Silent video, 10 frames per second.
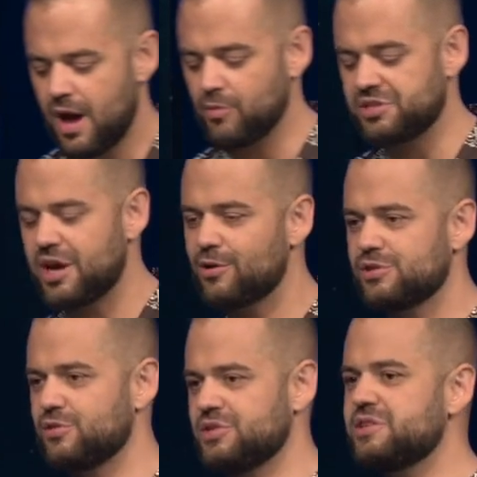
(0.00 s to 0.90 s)
I went to
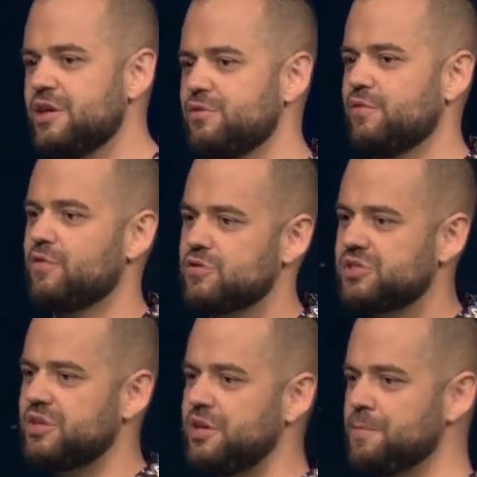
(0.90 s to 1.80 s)
Arizona State
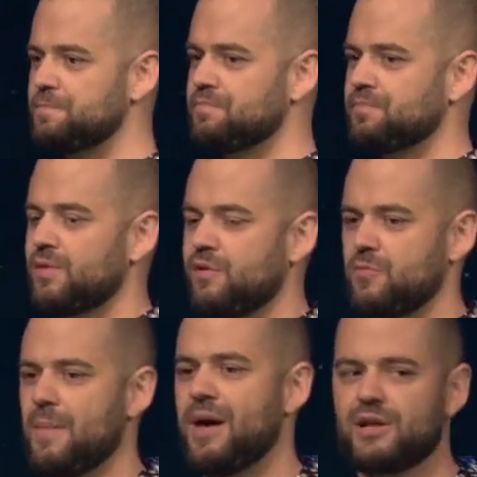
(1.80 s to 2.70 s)
University for
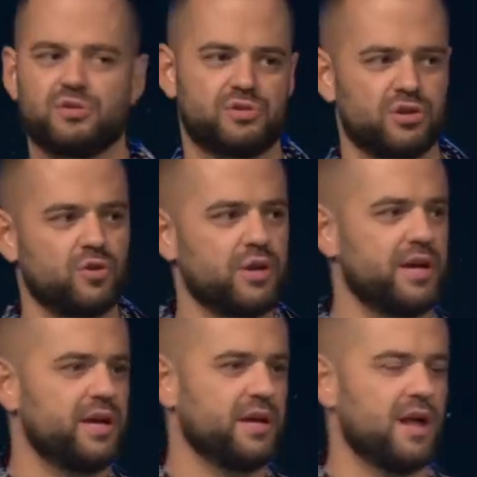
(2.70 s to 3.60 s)
my bachelor's
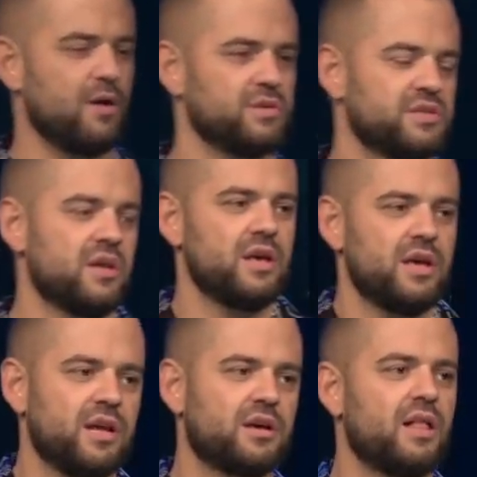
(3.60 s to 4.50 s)
degree, and I was
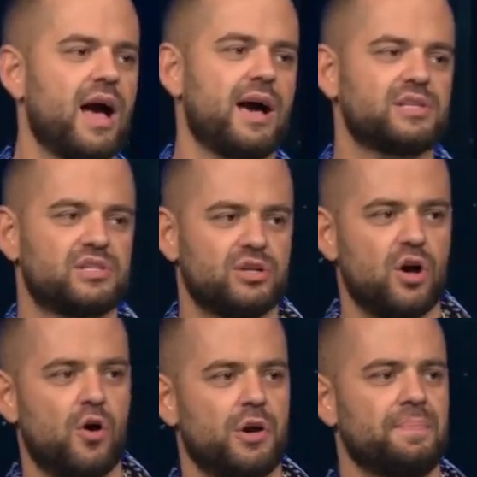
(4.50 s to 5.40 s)
in class, you
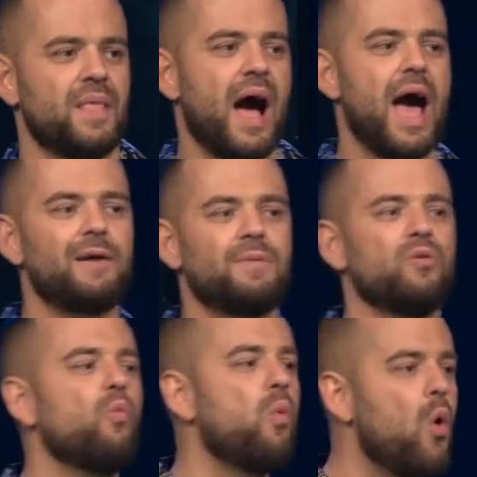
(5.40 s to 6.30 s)
know, and I had
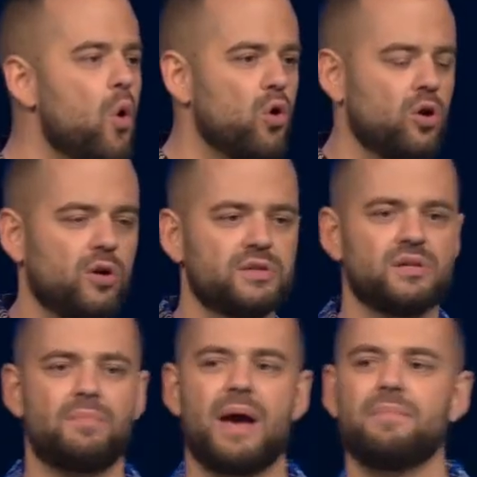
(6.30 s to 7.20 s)
been warned
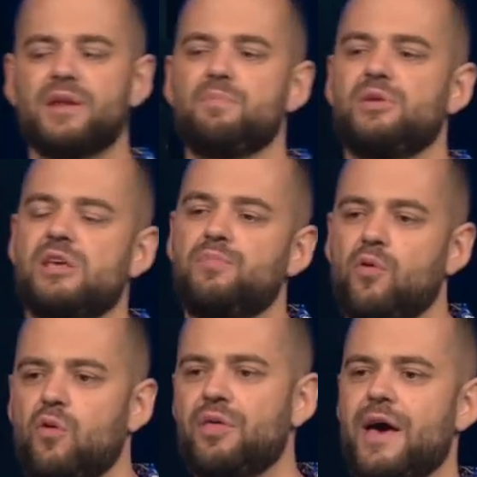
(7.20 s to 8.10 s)
by many
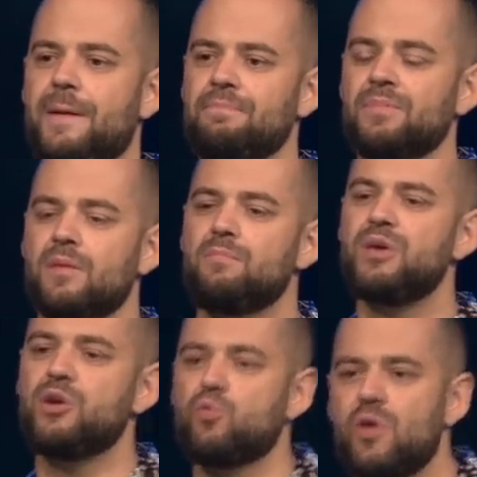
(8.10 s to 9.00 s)
people that
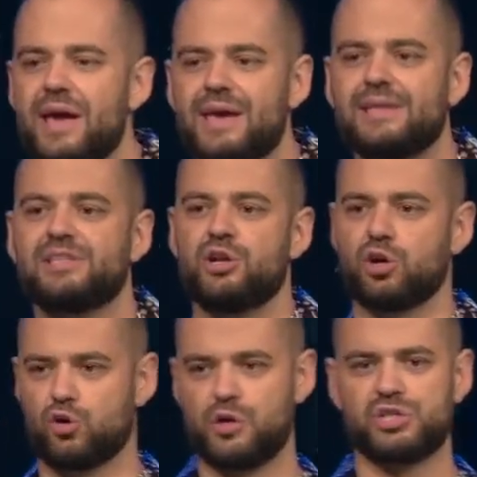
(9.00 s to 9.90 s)
being raised in a
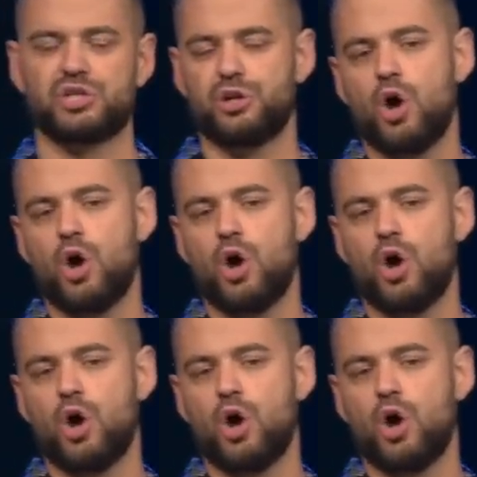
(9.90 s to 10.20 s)
Christian